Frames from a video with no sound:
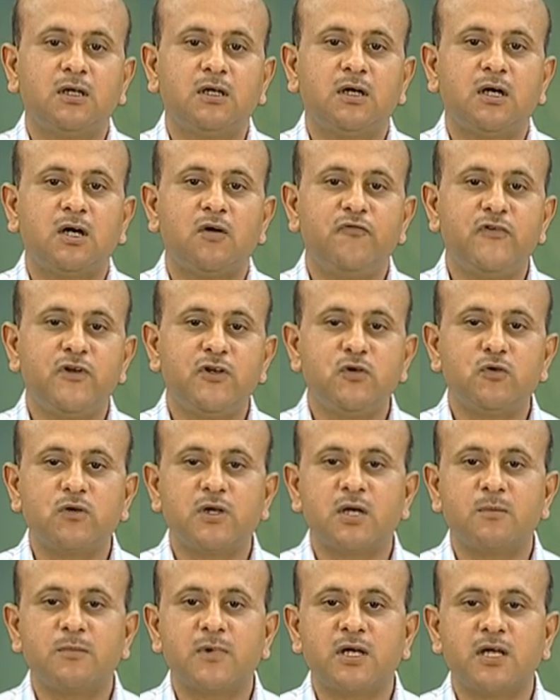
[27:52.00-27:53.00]
A video
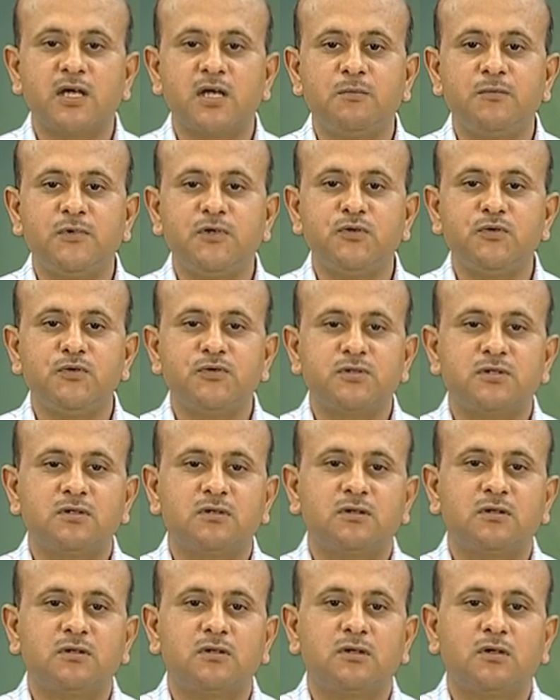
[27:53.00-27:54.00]
camera can be used
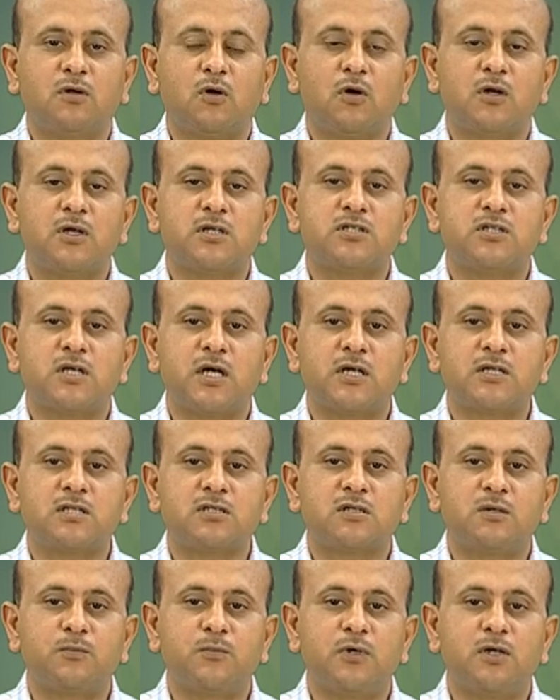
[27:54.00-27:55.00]
or a charge
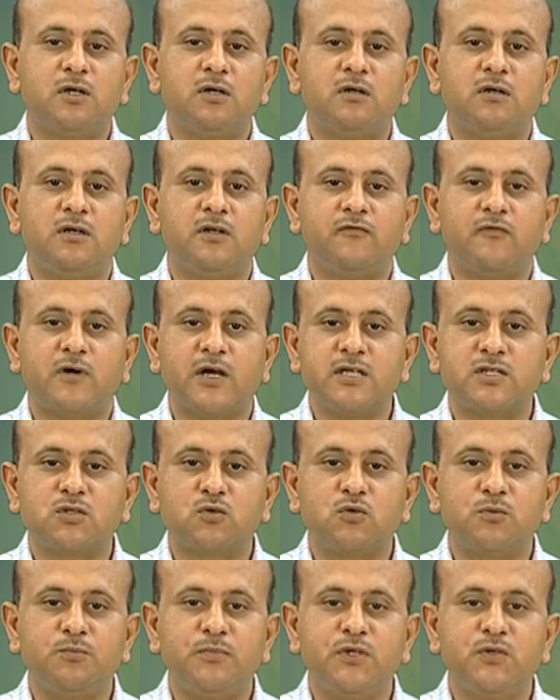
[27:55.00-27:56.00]
coupled device
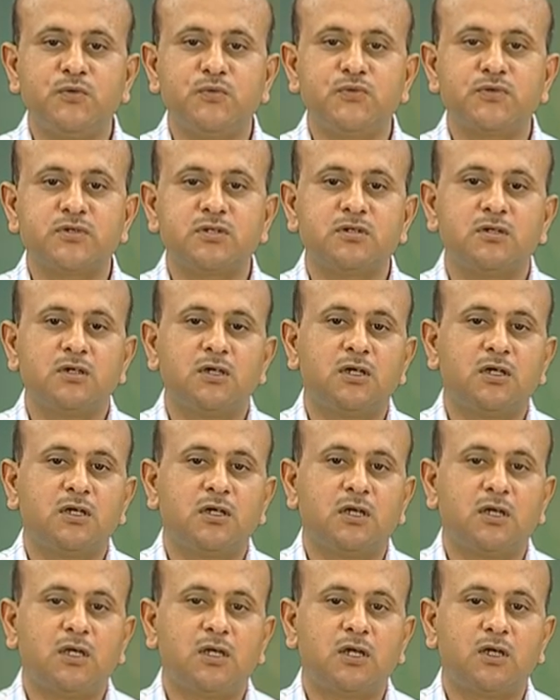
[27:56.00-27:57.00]
could be used
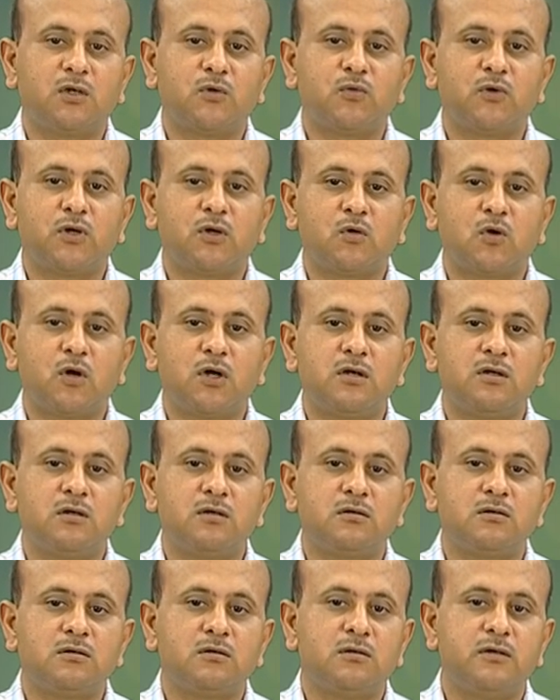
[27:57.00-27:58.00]
uh, to record
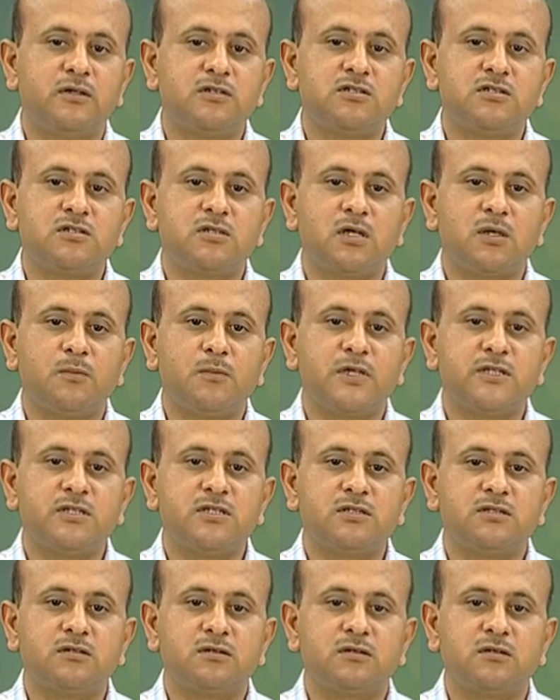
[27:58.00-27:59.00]
digital
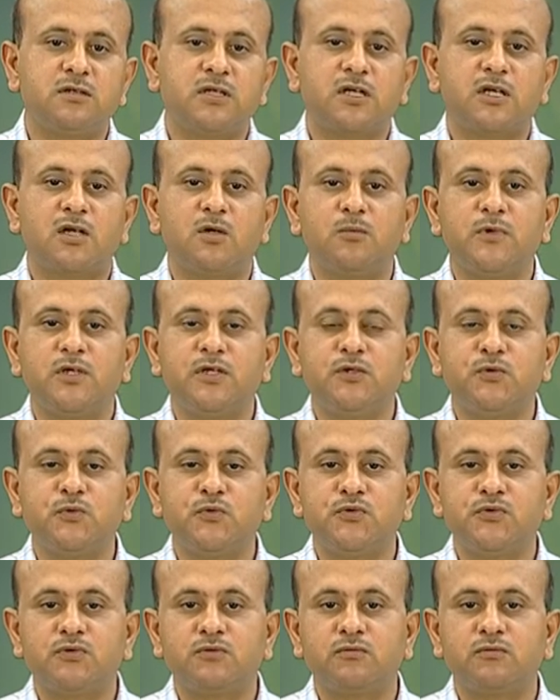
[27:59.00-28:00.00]
images that can be
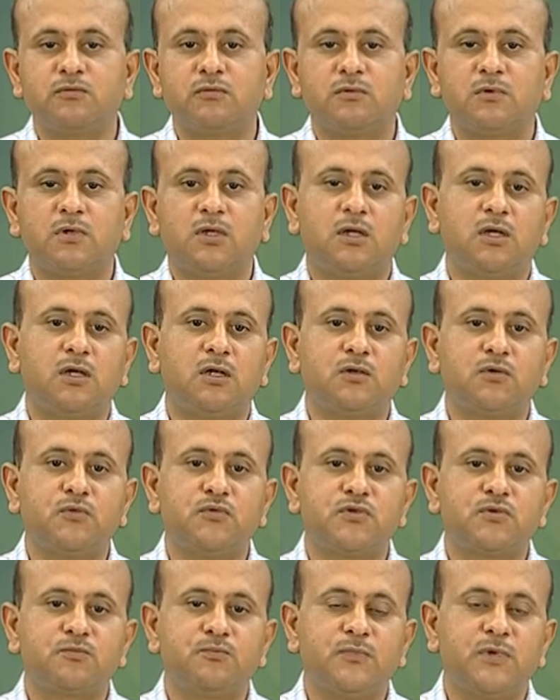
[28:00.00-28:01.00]
used uh, to
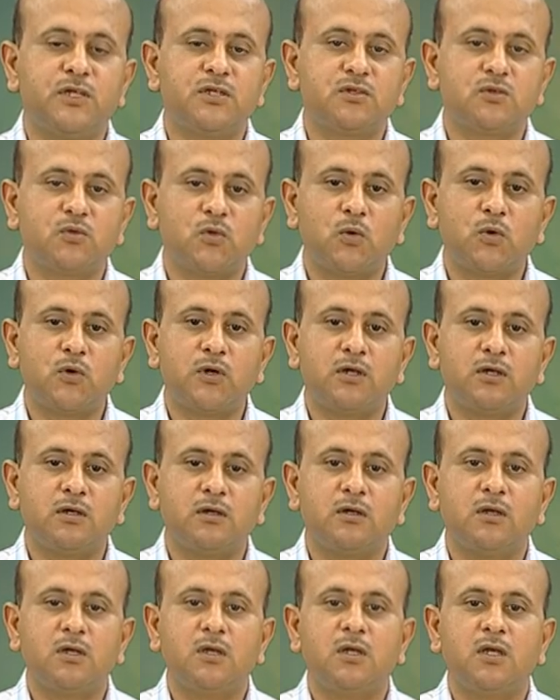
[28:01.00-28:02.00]
be stored
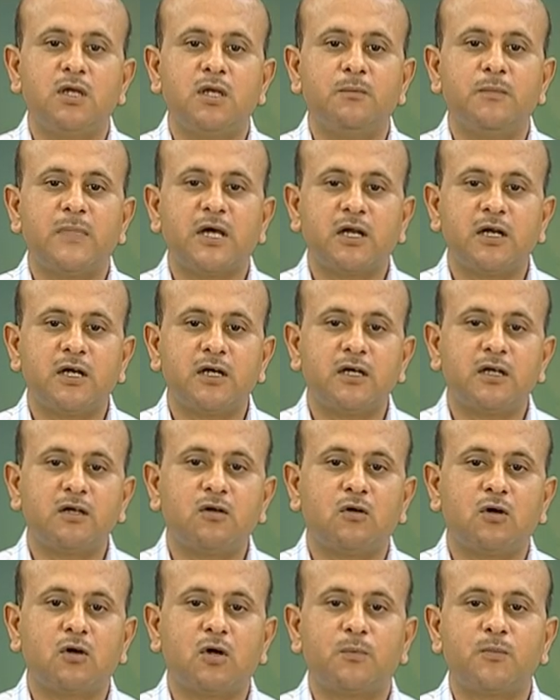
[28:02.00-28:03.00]
in magnetic
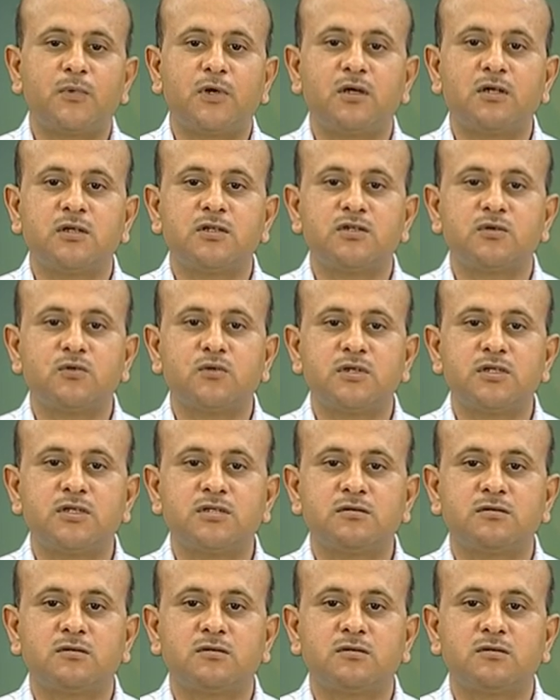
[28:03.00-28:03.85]
or optical storage